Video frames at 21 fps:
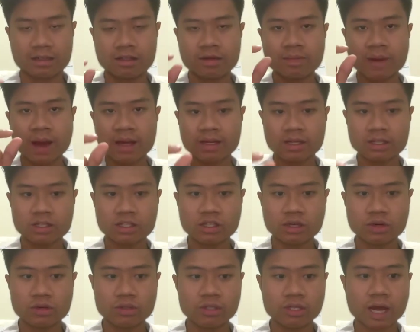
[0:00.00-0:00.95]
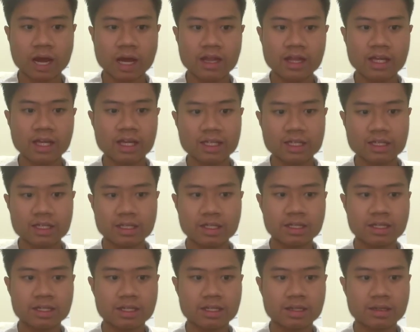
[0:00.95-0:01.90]
demand is shown, I think it's
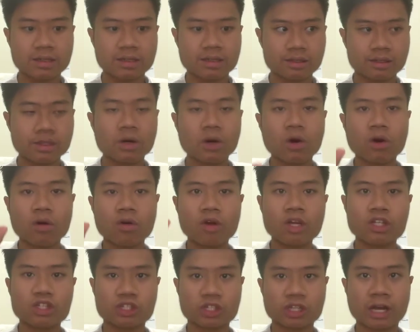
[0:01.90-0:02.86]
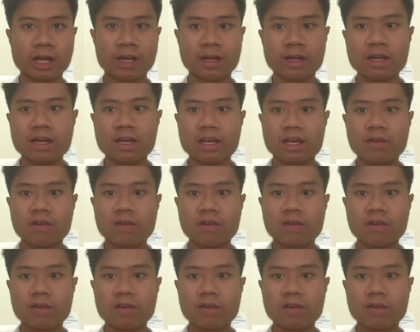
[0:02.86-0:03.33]
the orange line.